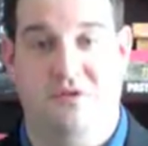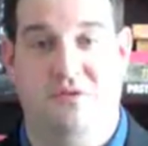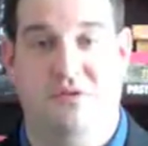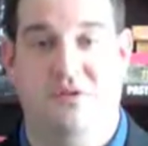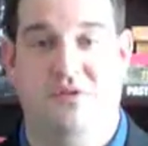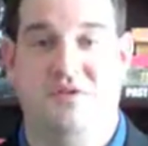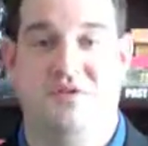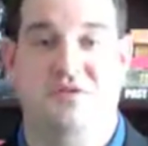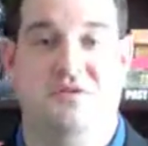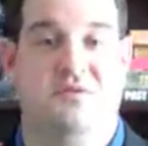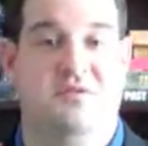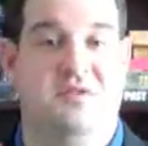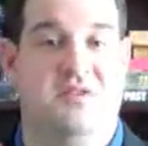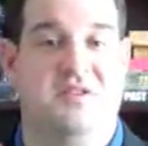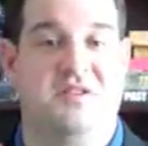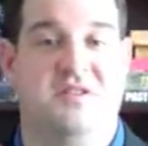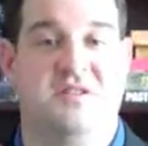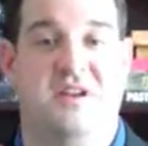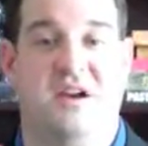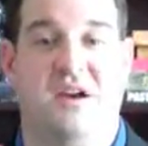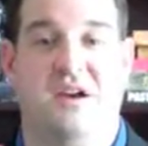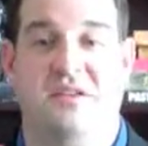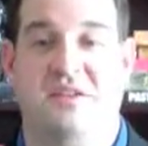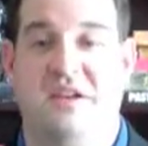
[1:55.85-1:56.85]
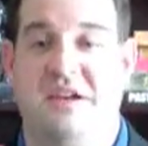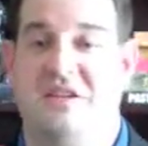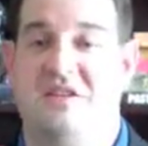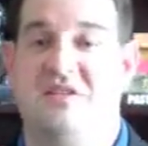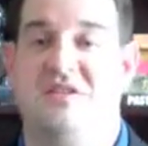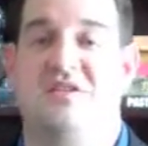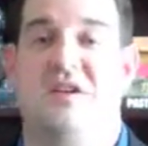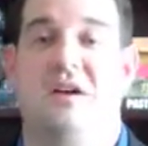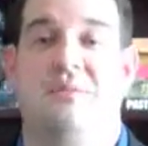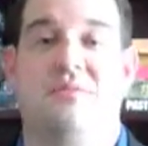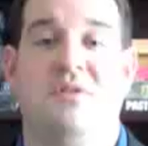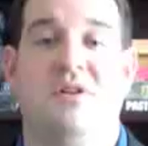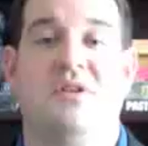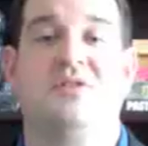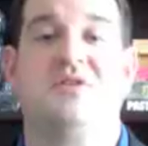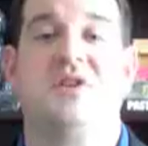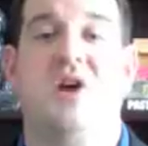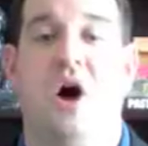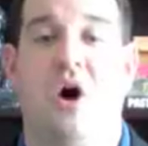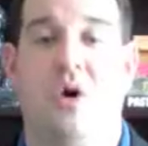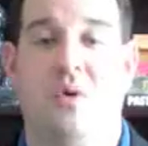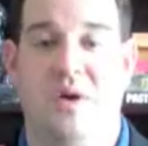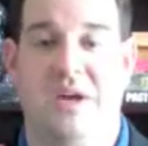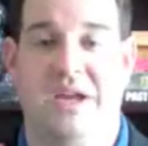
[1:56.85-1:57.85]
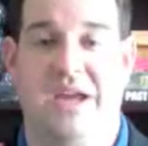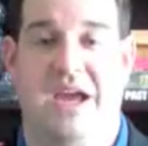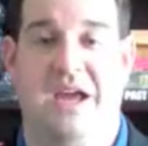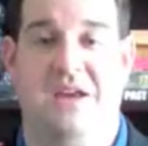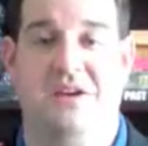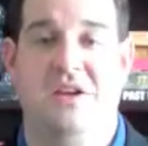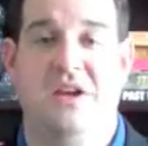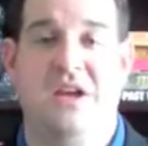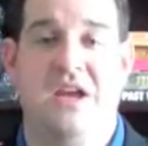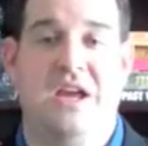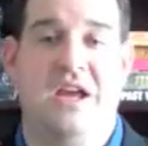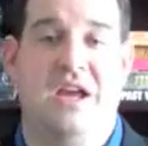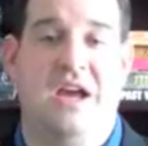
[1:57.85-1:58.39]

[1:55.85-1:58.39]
or as soon as they stub their toe again